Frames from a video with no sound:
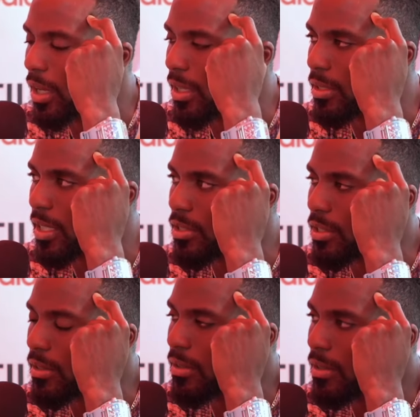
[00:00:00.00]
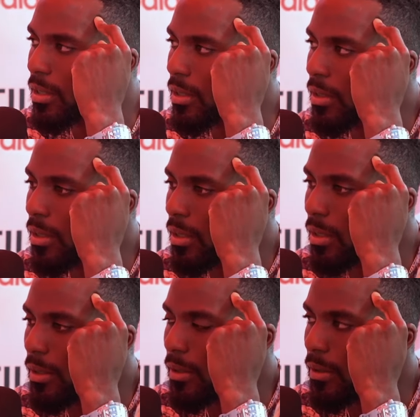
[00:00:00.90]
No, uh, The attention,
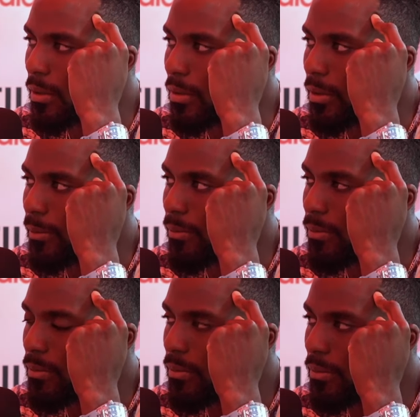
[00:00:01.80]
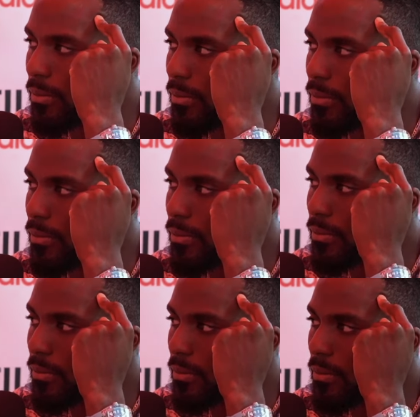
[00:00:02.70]
yeah. That was, and that was like crazy. So you have
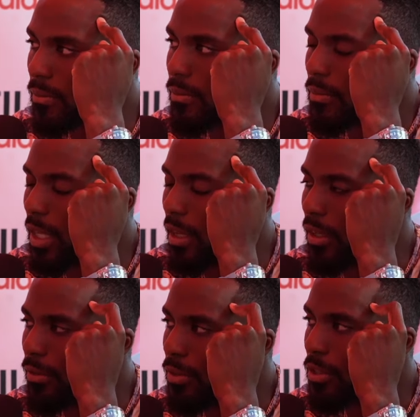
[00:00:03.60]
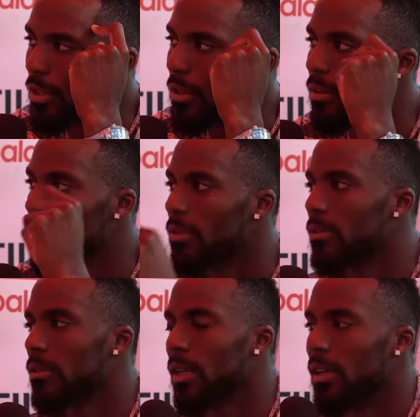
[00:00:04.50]
that potential to yeah, be that sure. kind of
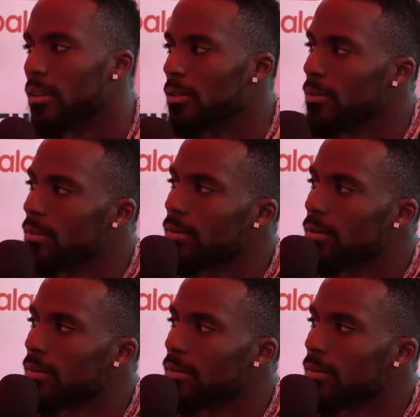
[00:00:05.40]
triple threat. Yeah.